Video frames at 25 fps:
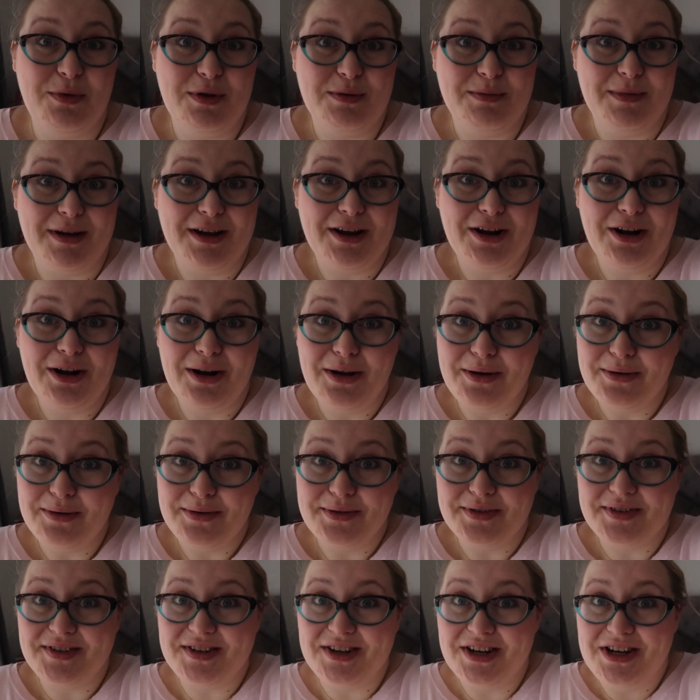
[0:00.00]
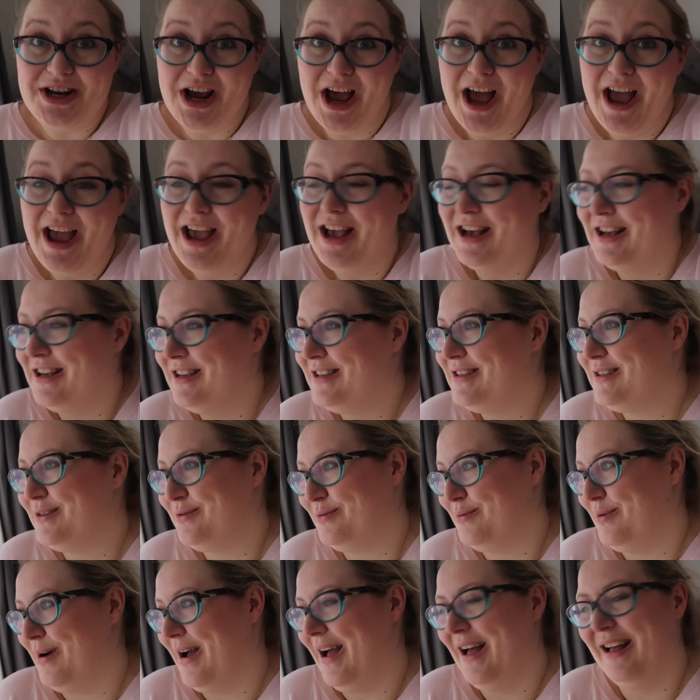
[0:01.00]
with my clothes today as
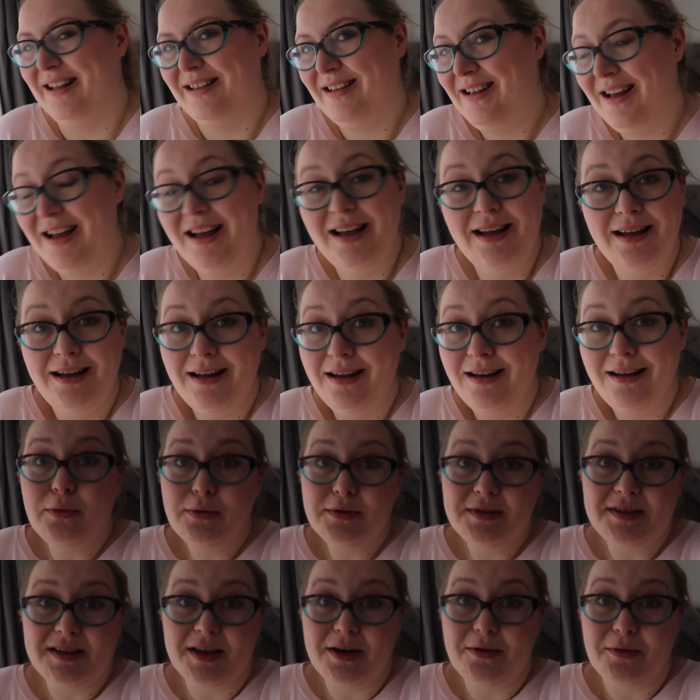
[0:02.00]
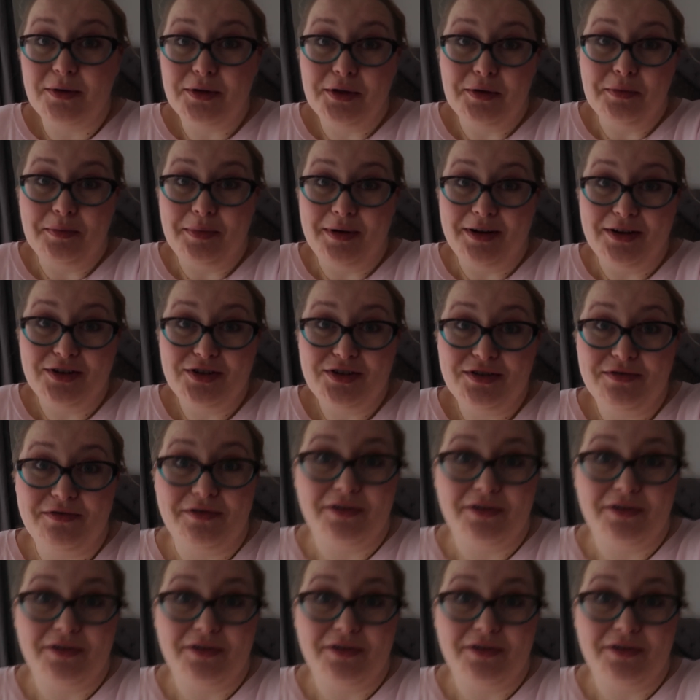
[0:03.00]
well. Also on the blush